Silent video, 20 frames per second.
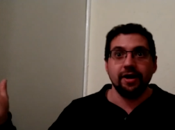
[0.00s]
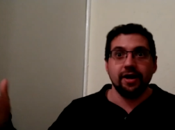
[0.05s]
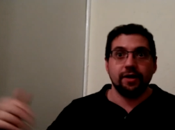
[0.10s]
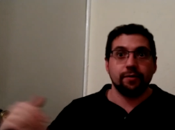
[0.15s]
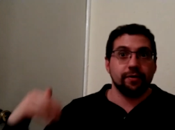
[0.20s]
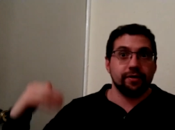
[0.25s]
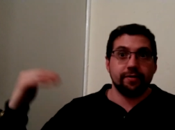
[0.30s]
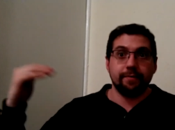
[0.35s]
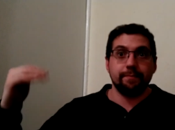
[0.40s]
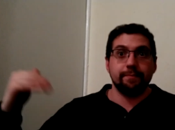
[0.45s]

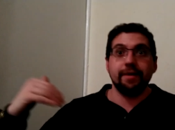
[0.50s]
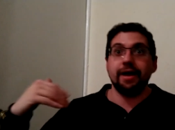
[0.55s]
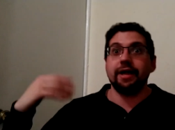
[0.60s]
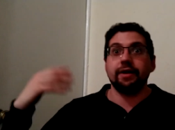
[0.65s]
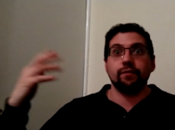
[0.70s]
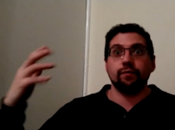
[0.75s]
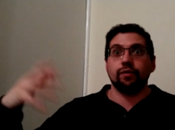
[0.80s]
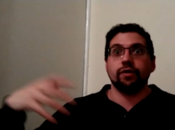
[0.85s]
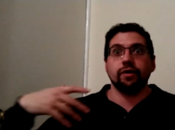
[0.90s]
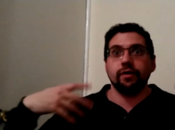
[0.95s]
where the
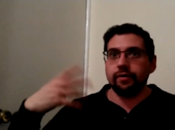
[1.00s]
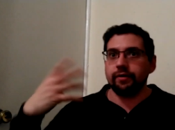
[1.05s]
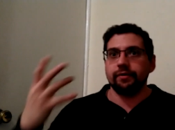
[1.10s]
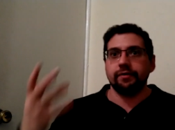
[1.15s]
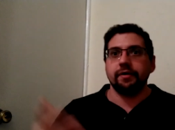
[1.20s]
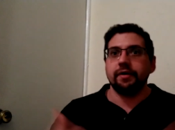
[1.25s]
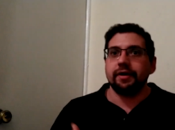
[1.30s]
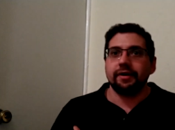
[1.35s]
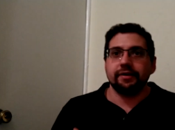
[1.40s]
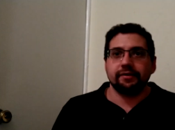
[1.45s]
men
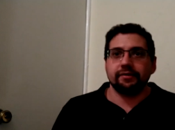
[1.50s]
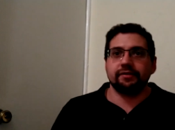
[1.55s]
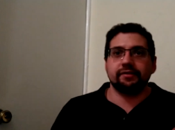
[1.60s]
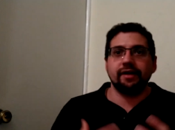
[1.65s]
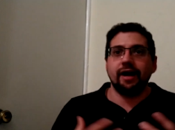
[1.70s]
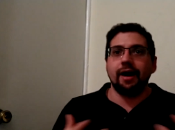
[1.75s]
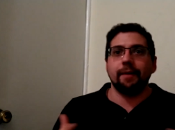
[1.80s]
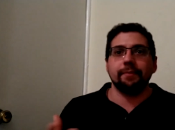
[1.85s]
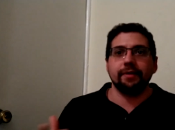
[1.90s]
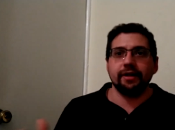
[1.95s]
were
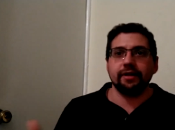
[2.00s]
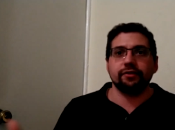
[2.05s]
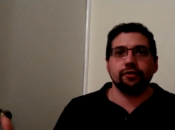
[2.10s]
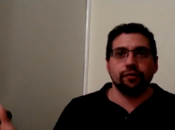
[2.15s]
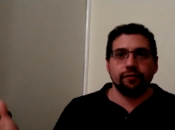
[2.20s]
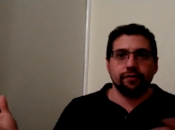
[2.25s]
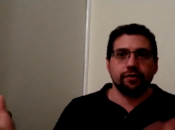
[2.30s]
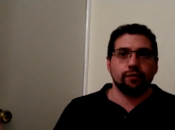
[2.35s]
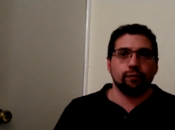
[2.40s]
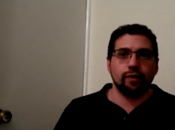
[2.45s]
dominant
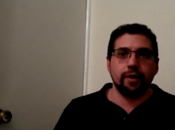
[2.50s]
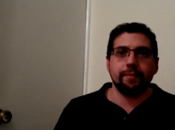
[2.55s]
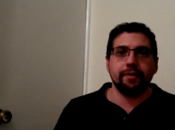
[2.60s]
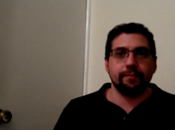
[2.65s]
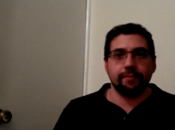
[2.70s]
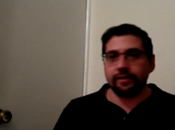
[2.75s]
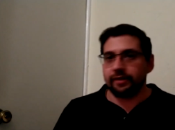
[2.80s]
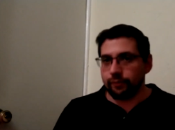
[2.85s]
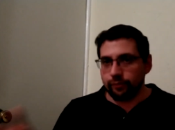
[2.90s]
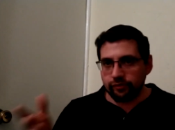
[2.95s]
over the women,
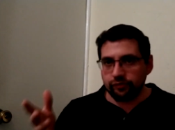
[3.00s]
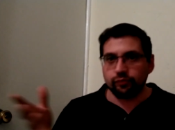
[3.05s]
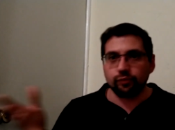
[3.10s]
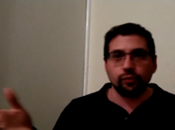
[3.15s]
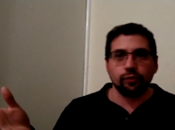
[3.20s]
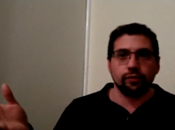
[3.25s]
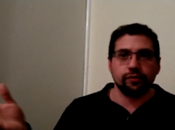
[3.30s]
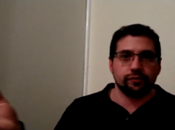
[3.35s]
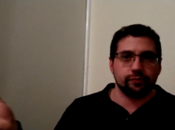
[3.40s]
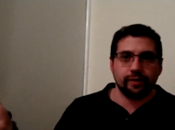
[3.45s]
but there was
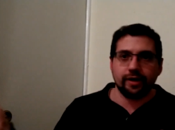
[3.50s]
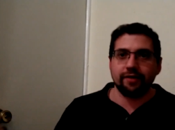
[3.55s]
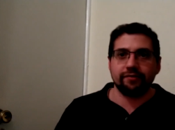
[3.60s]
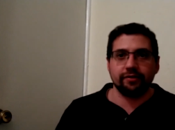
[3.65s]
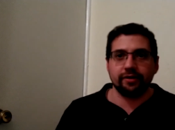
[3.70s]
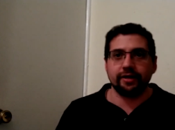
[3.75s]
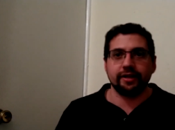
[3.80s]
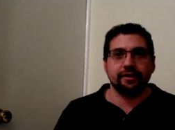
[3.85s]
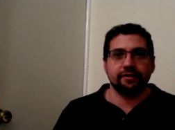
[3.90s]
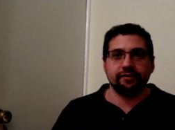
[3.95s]
rules,
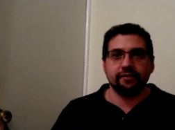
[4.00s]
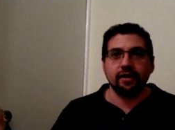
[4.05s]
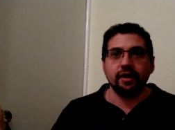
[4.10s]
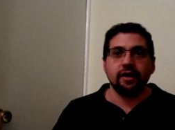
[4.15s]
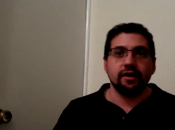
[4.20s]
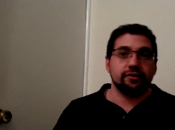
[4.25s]
whatever it is.